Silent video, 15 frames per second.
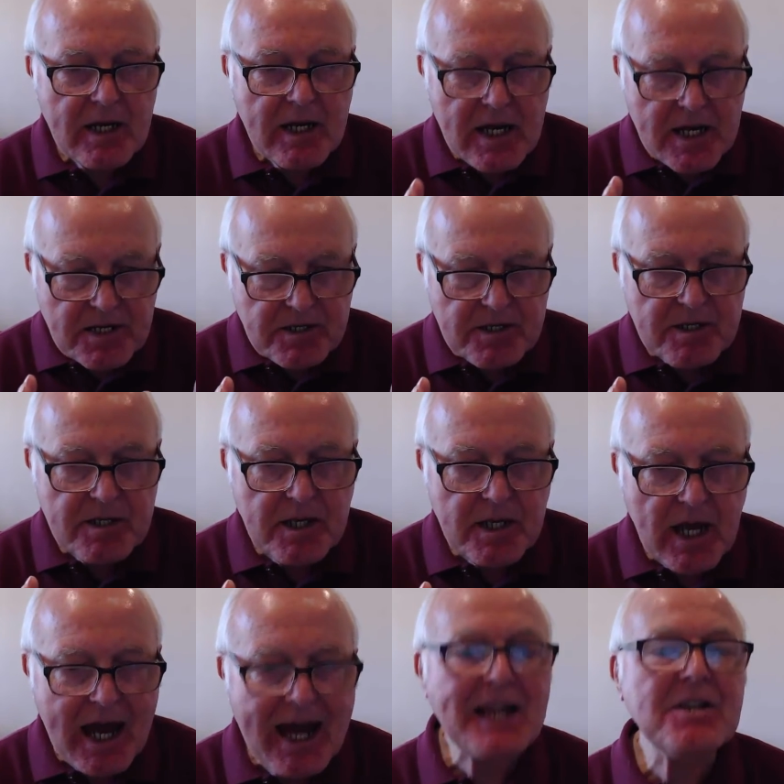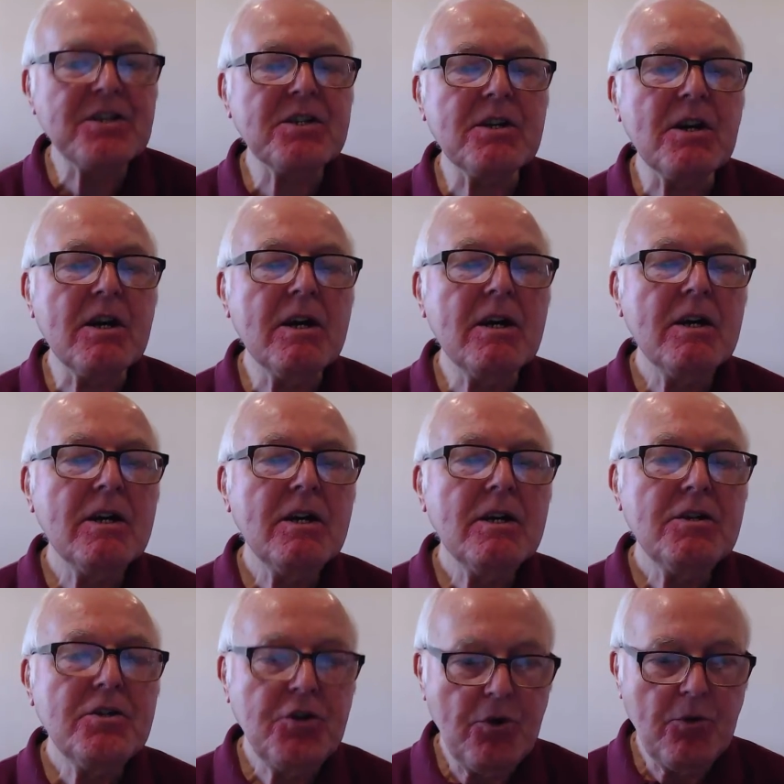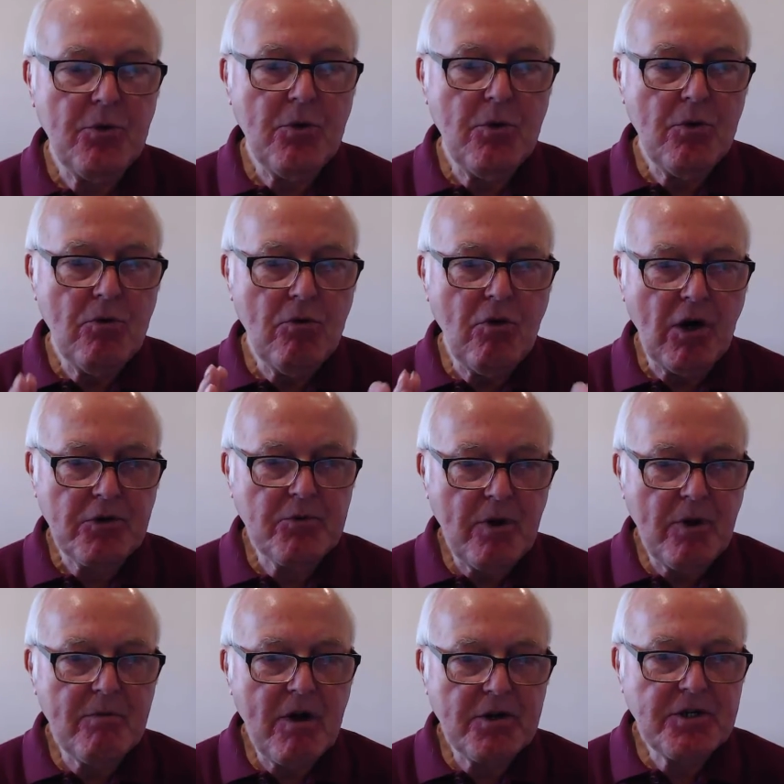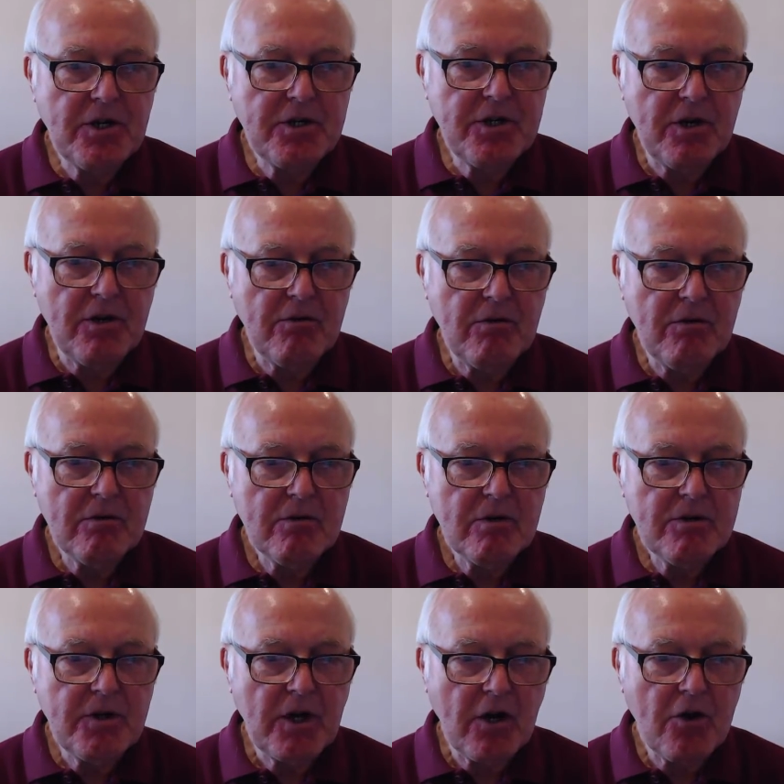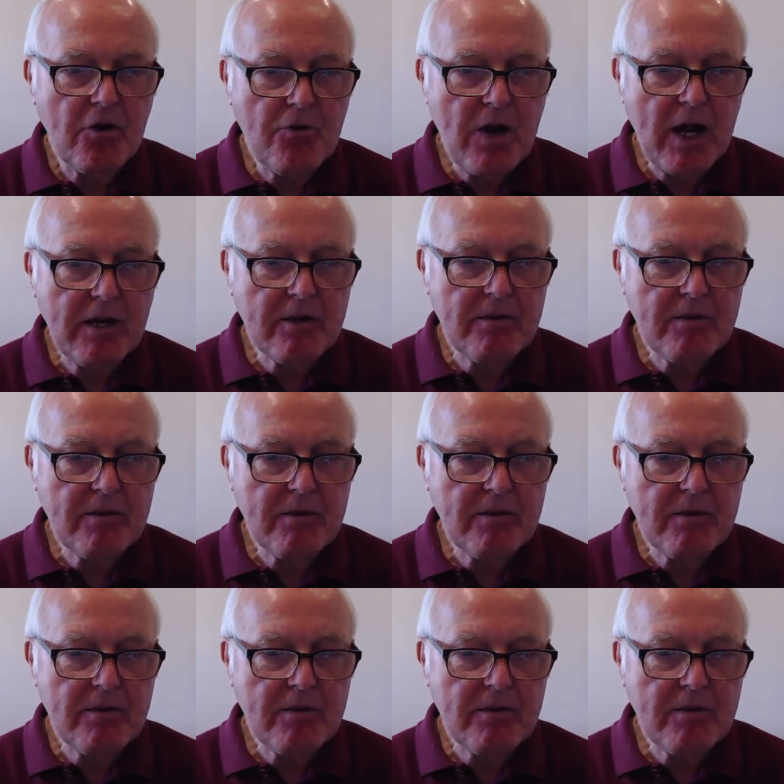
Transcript: is the answer to what we want to do, the correct